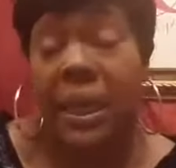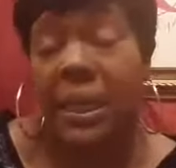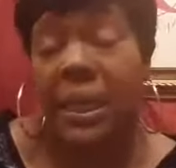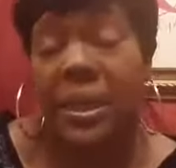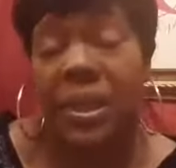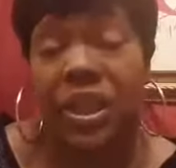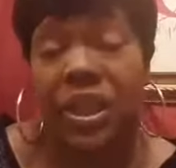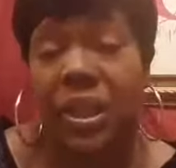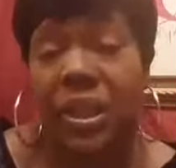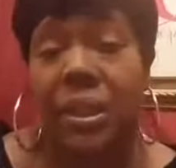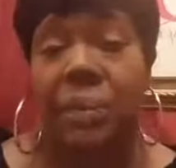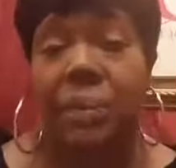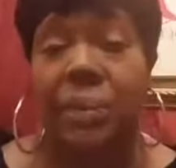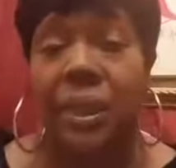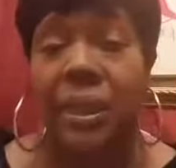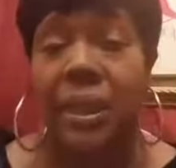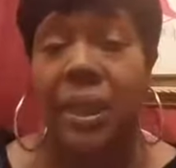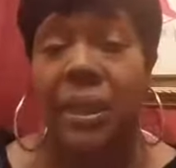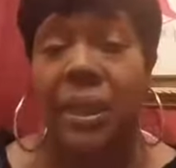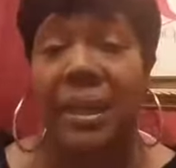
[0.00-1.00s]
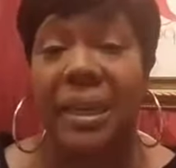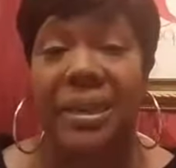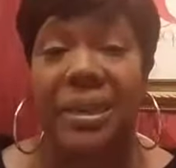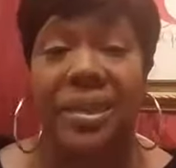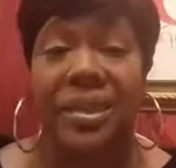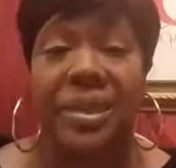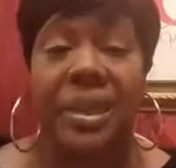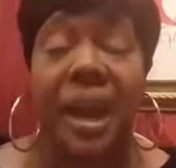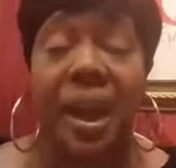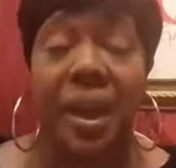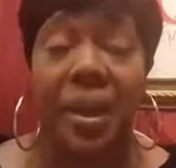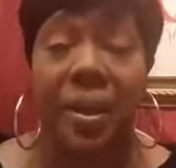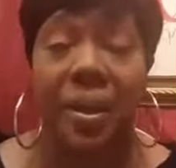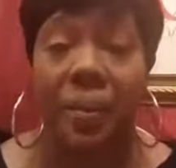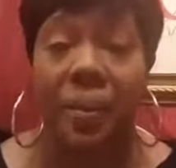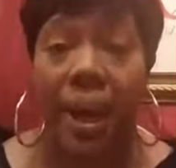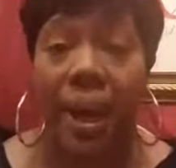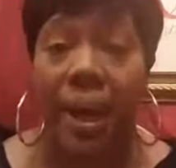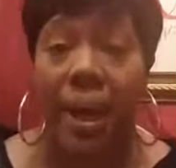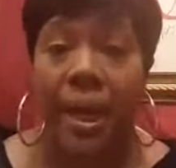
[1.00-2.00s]
It's just something that they desire,
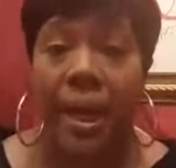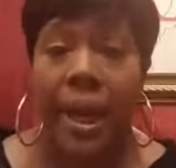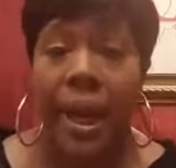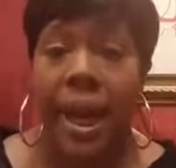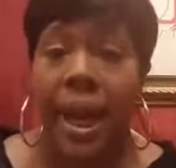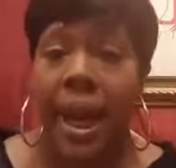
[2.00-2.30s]
right?